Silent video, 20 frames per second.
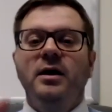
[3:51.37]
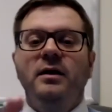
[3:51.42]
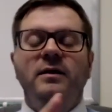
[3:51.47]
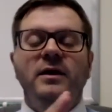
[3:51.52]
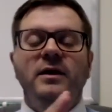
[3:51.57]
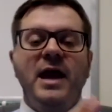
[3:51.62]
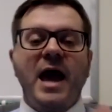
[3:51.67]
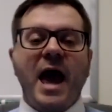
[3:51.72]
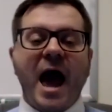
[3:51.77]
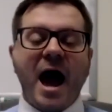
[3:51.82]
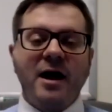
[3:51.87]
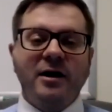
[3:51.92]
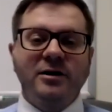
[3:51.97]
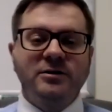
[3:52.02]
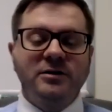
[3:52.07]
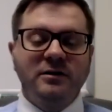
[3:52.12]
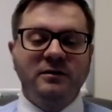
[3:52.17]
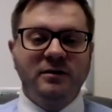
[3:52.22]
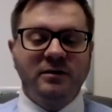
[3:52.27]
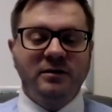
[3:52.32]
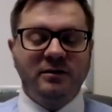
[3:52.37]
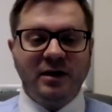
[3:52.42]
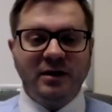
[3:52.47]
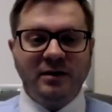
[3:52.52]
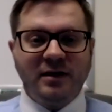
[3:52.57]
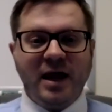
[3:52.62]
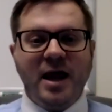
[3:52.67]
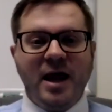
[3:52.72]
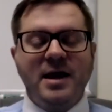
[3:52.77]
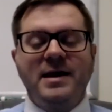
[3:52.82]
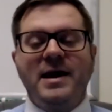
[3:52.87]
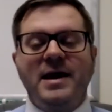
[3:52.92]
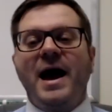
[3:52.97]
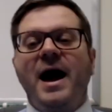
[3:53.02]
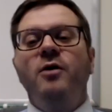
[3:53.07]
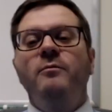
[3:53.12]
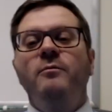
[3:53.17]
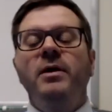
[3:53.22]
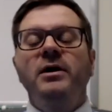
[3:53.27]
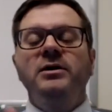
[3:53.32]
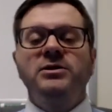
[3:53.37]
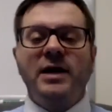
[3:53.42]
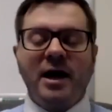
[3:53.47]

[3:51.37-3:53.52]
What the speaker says: the actions that they take, how much